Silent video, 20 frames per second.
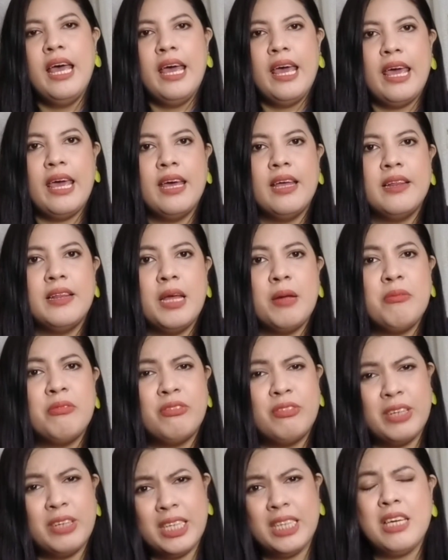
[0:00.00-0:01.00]
And I'm
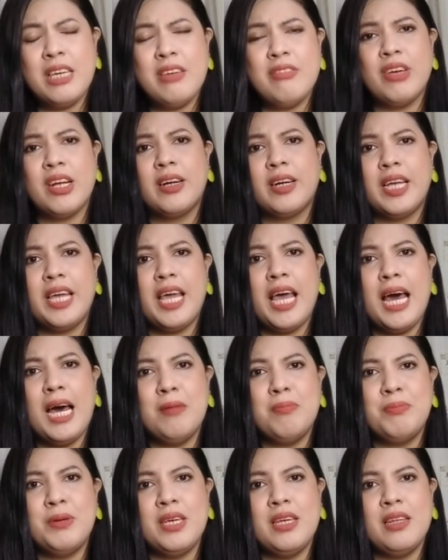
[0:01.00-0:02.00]
really very
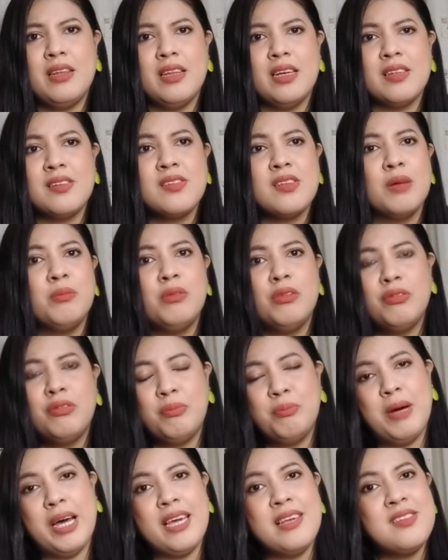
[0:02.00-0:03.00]
happy that some of
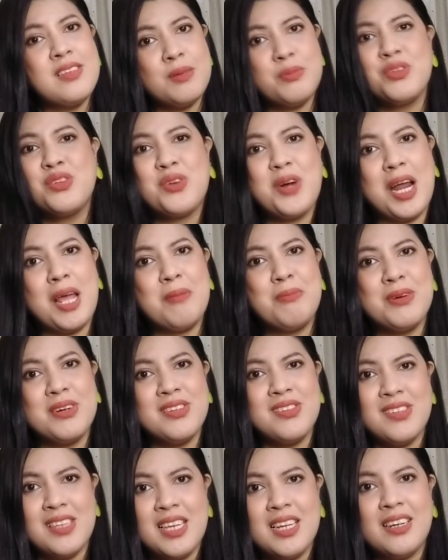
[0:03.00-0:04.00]
my
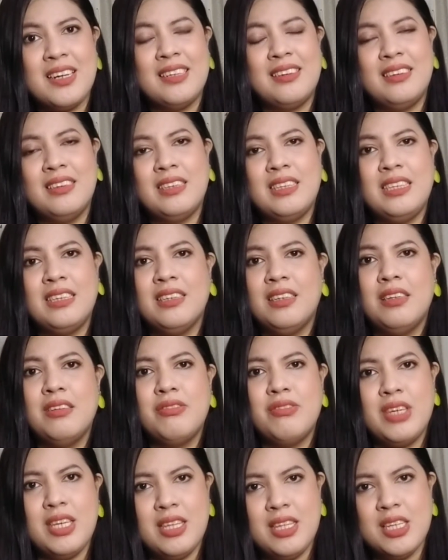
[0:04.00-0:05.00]
subscribers here at the Tita
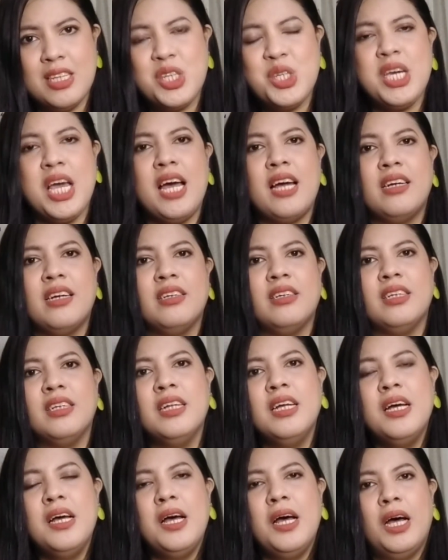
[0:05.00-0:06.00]
Lavinia
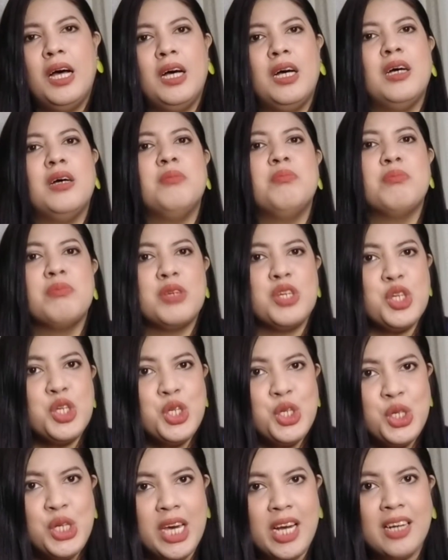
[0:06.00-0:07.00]
channel
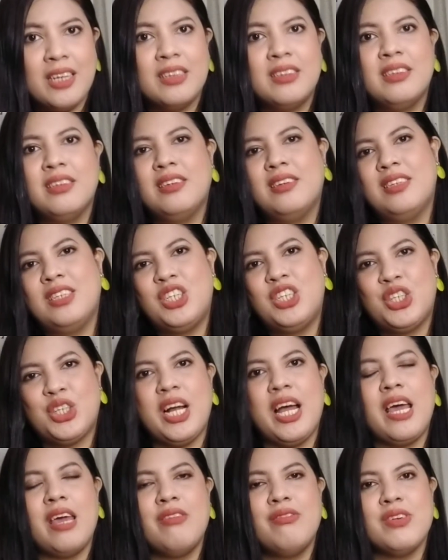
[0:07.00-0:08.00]
shared the
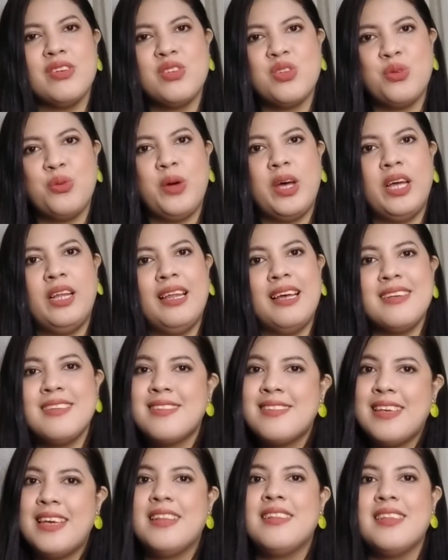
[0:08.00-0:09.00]
drive as well
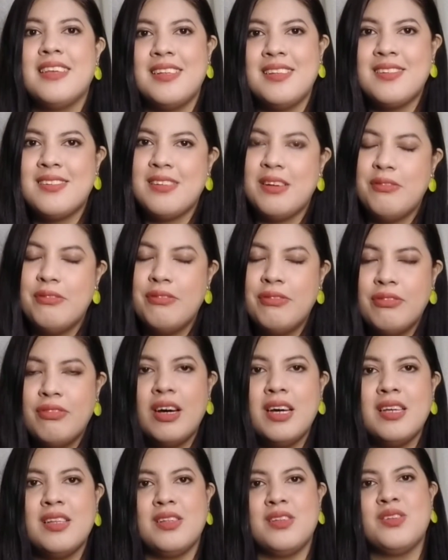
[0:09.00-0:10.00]
as sent in some
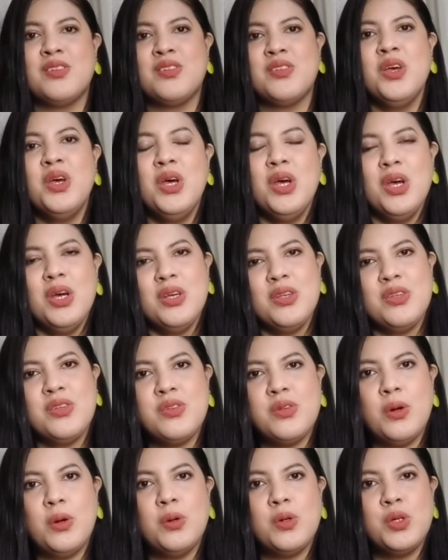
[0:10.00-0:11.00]
funds.
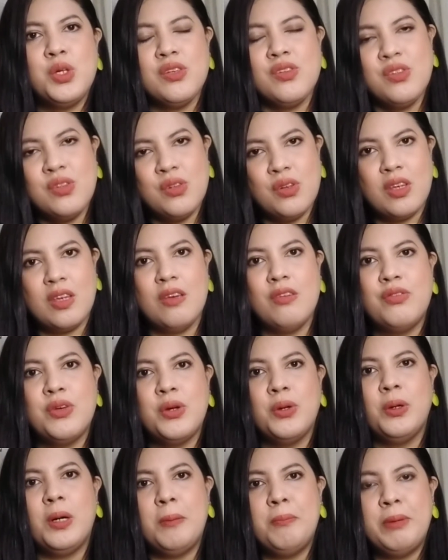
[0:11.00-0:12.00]
So just to give
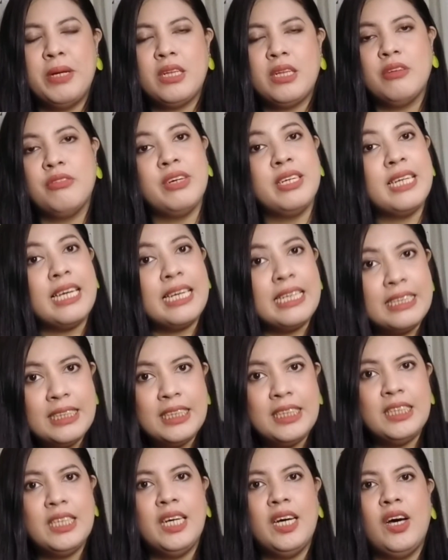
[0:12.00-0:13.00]
you a bit of an
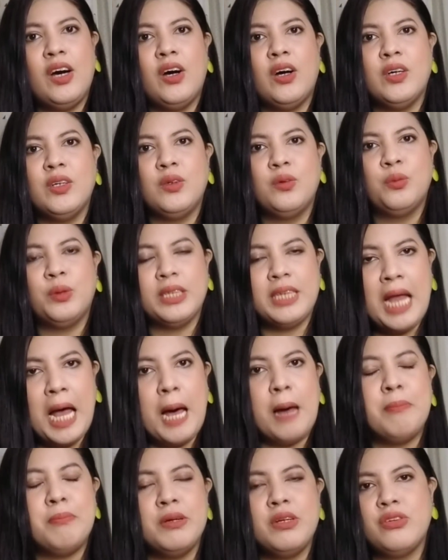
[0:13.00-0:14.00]
idea on what
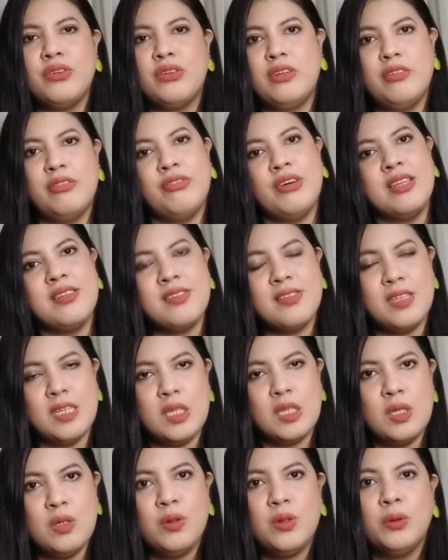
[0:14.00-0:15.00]
happened to the funds
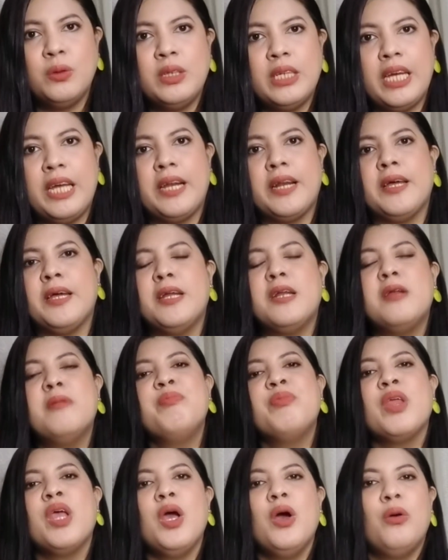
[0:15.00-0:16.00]
that you donated,
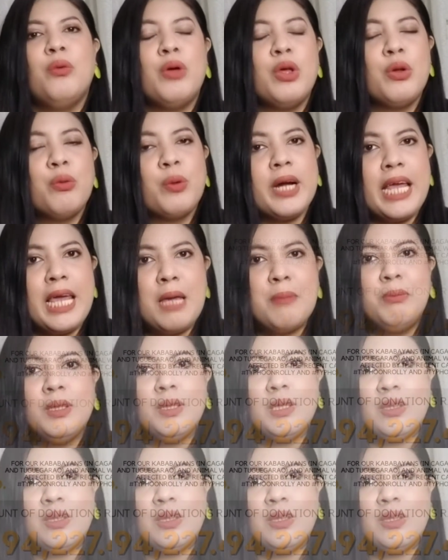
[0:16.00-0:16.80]
we were able